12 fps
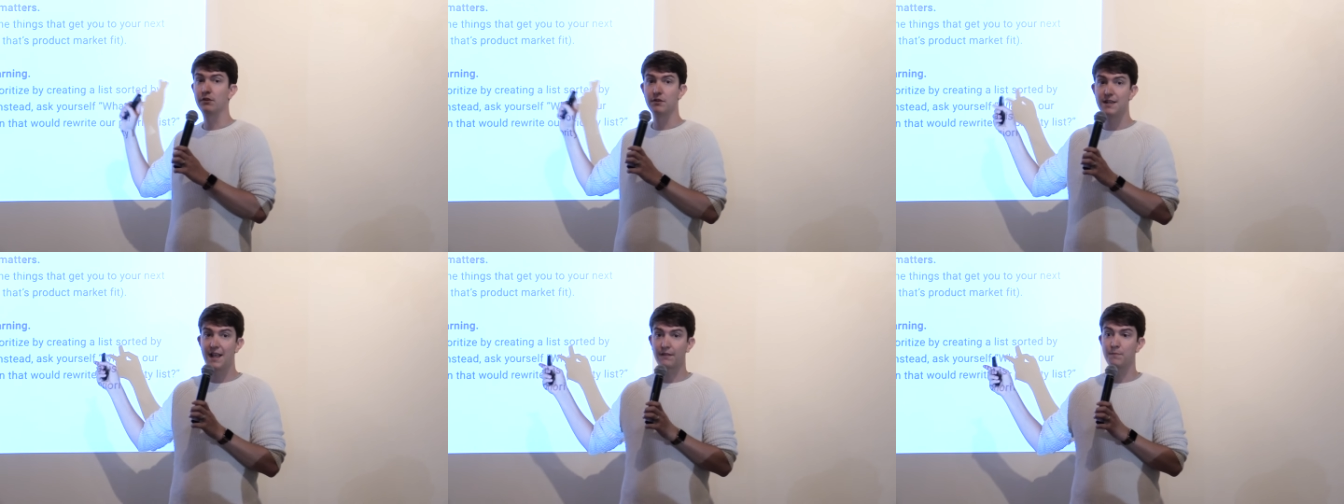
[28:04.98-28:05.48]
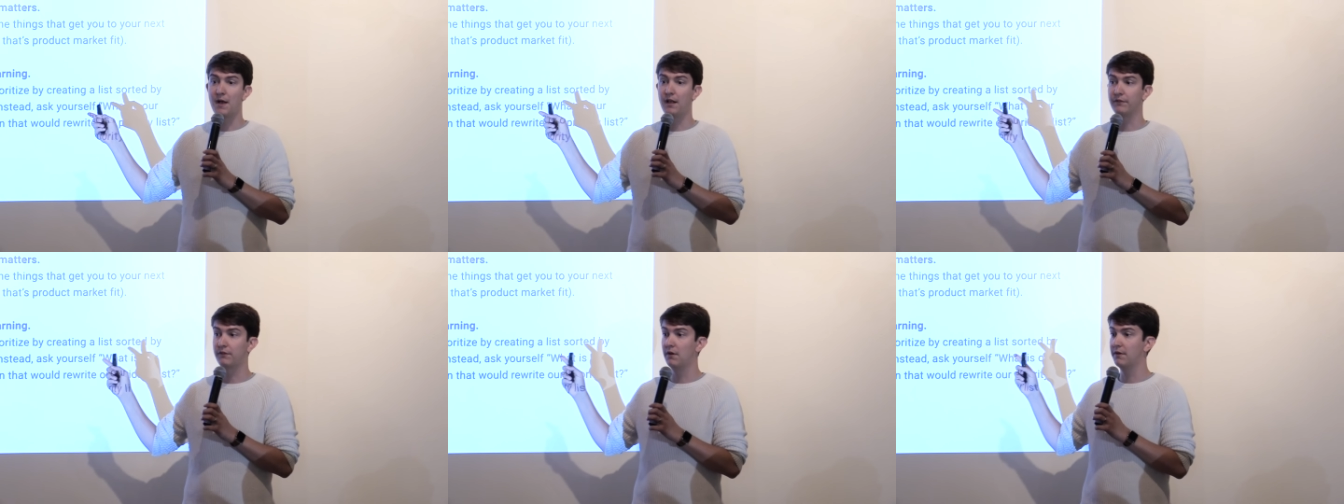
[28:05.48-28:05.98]
to your next
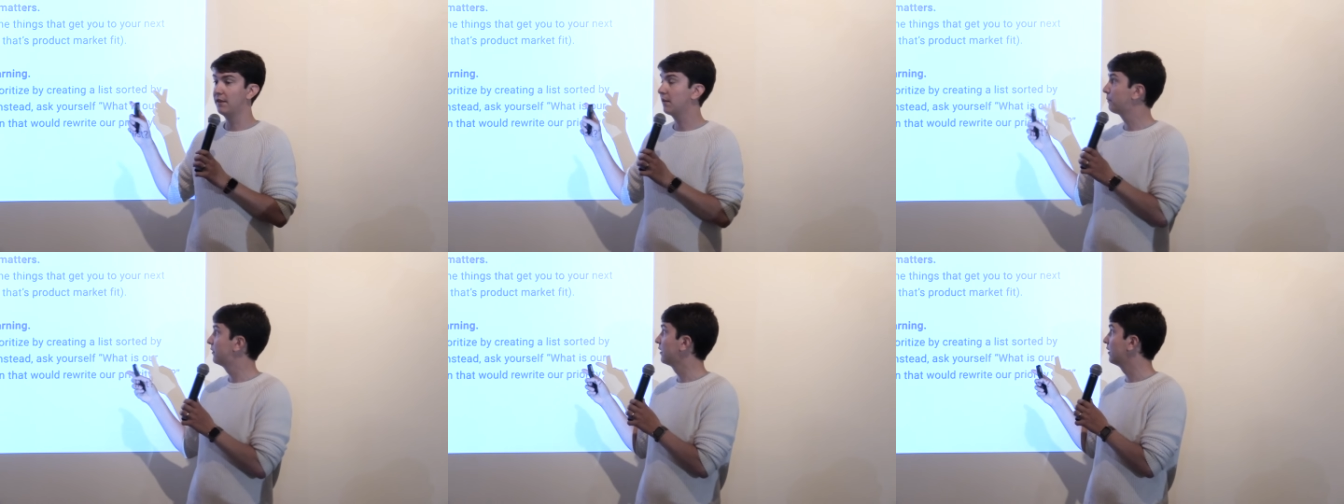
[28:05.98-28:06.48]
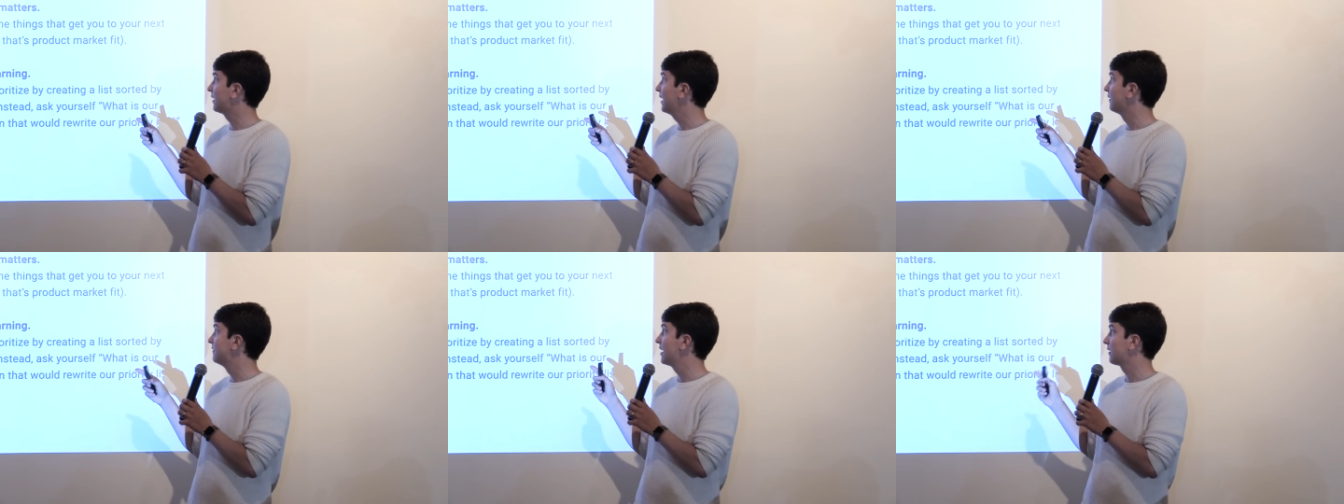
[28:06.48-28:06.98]
milestone. In this particular
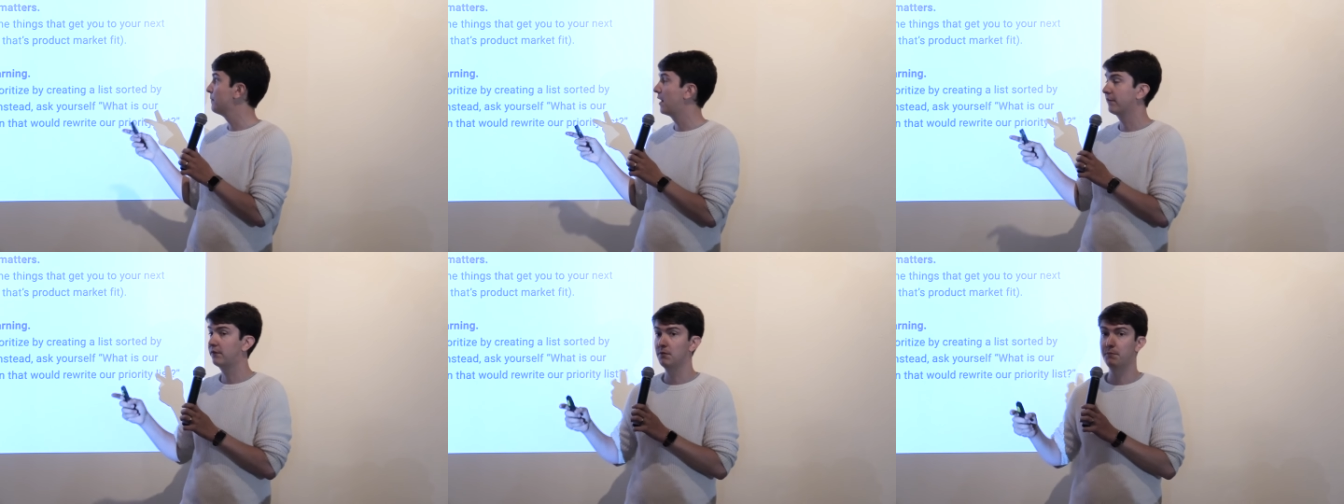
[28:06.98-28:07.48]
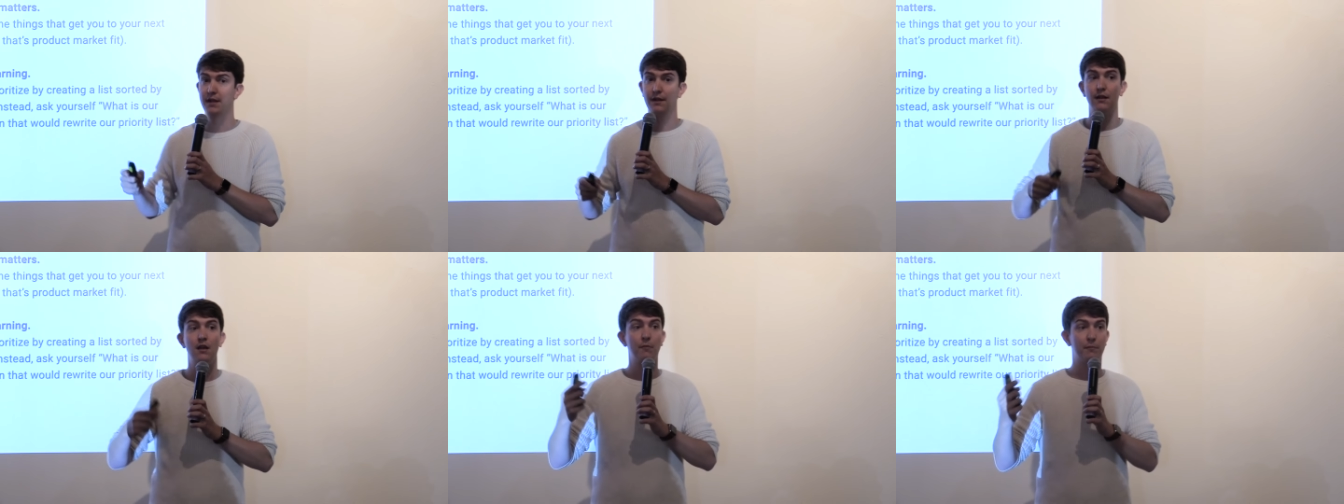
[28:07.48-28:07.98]
case, next milestone
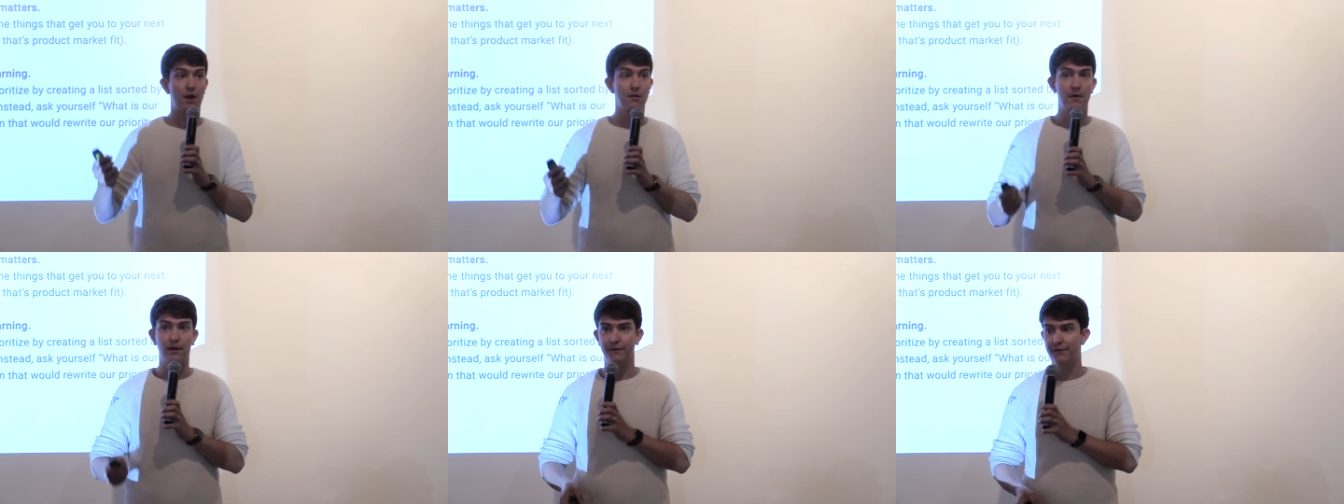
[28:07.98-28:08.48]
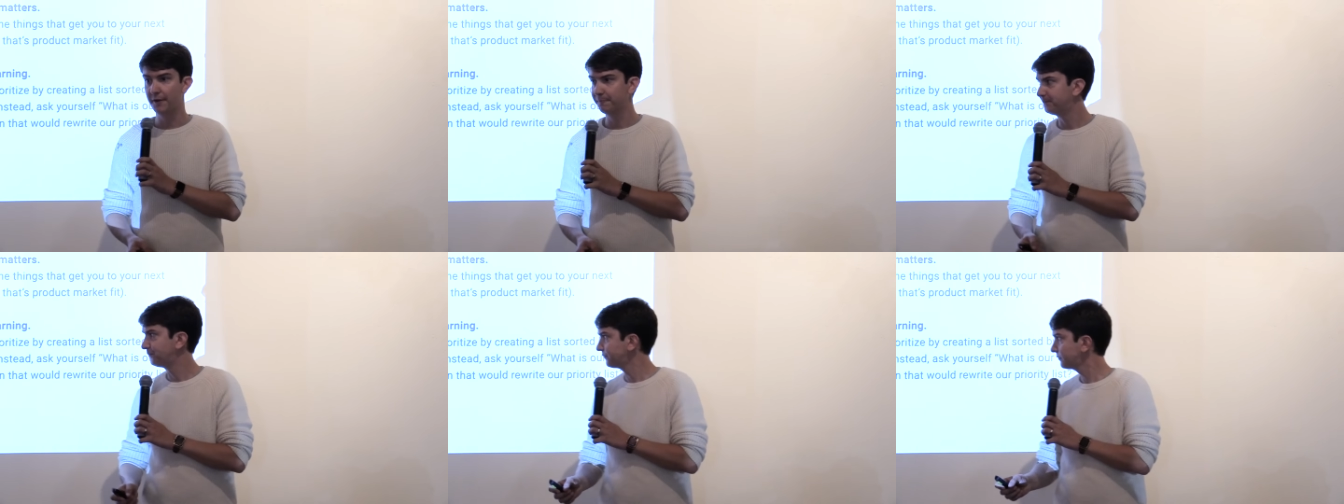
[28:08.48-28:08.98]
being product market fit.